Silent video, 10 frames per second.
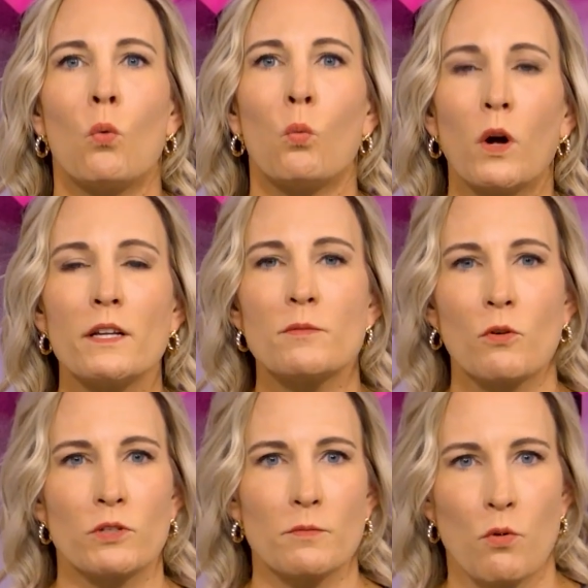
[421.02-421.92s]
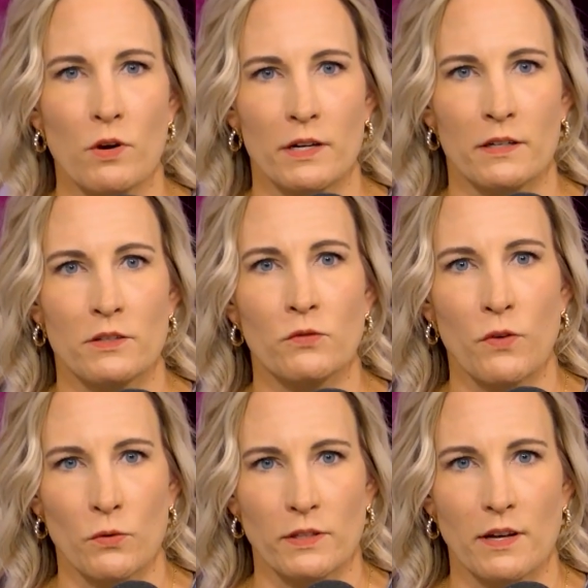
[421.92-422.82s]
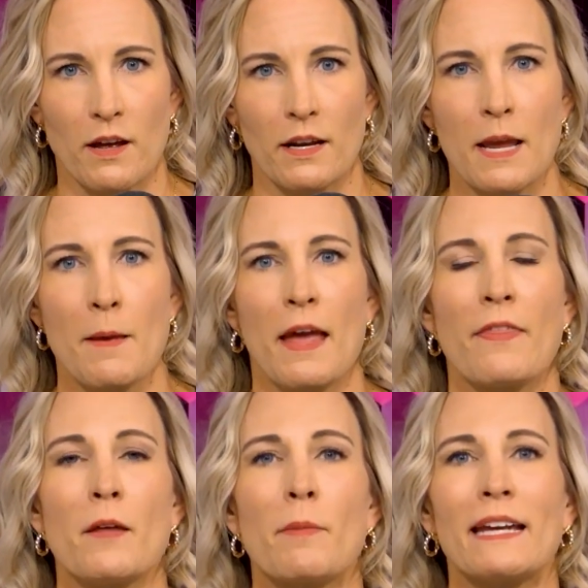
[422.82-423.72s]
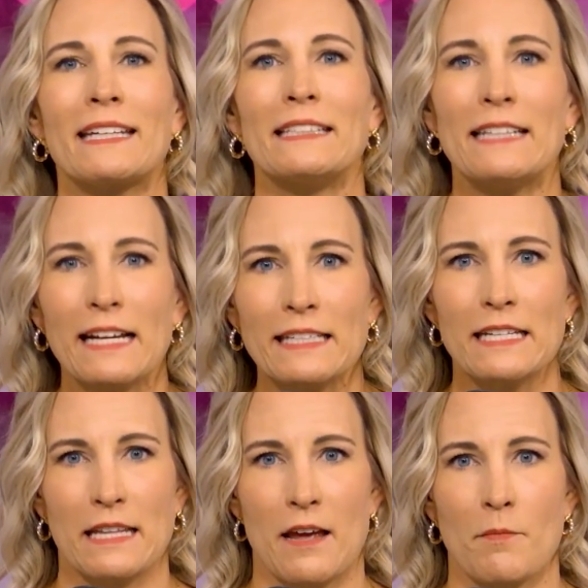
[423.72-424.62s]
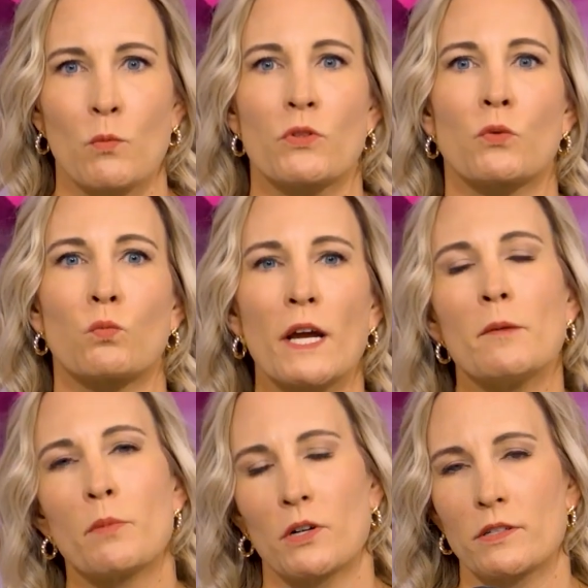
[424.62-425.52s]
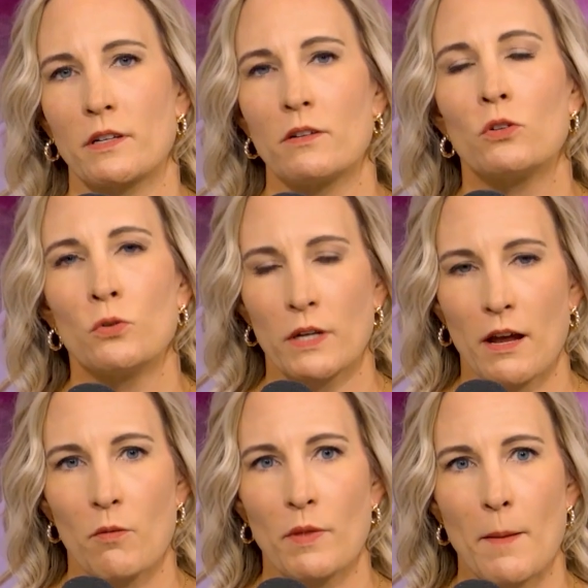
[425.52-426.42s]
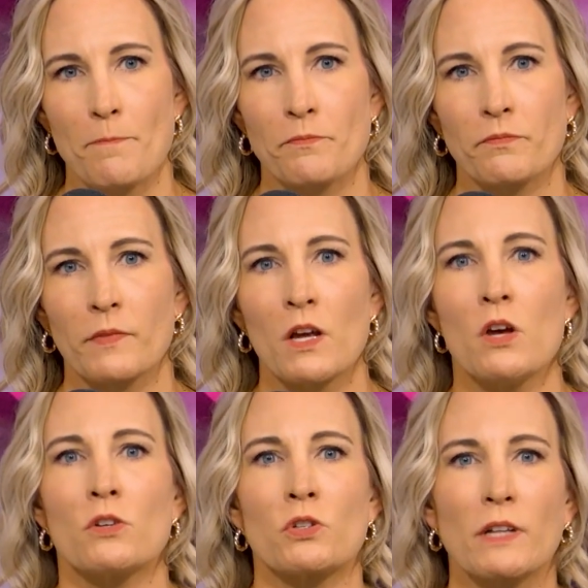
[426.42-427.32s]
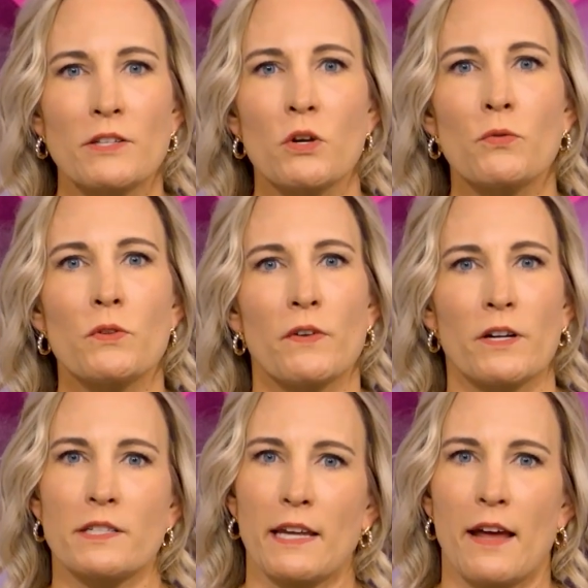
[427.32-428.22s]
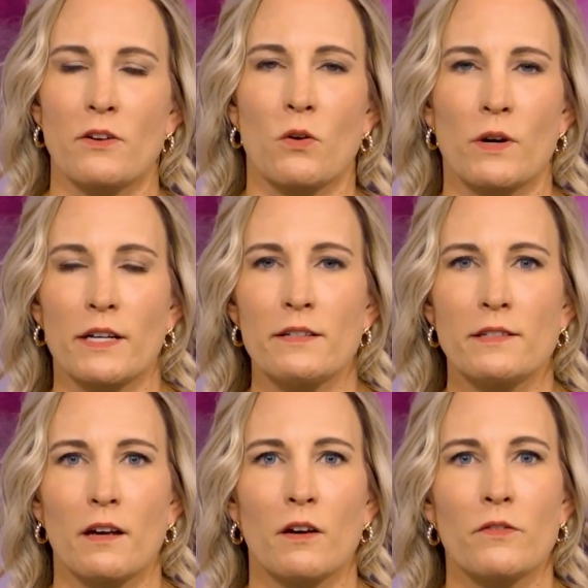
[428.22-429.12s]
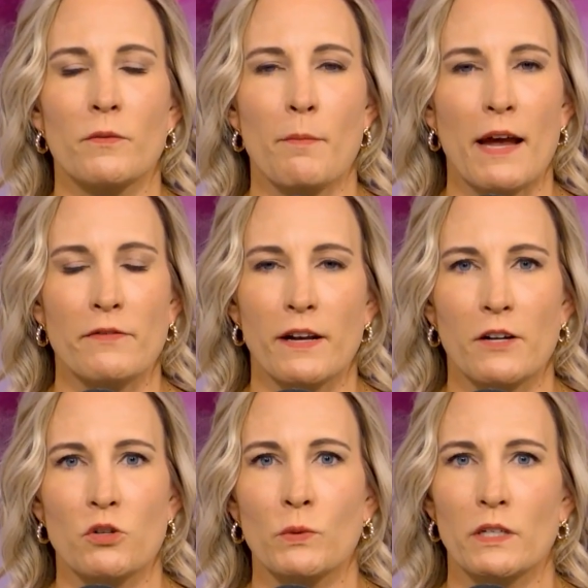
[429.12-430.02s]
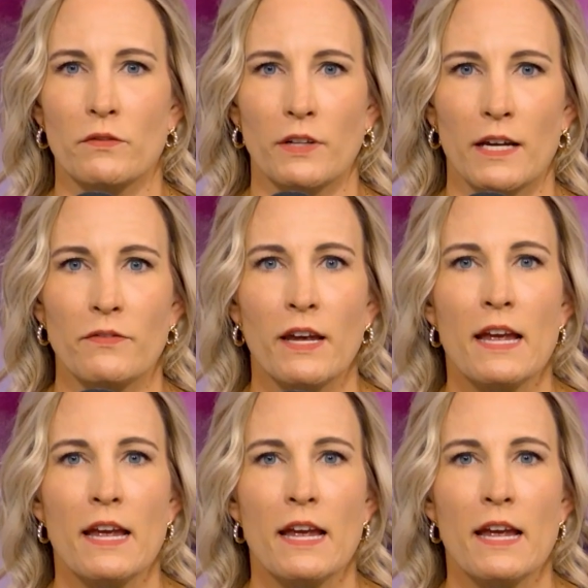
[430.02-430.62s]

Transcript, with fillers: what is most important to focus on, and then by connecting them with the right person who can help them. So let's go through the various categories of my Financial Wheel of Life.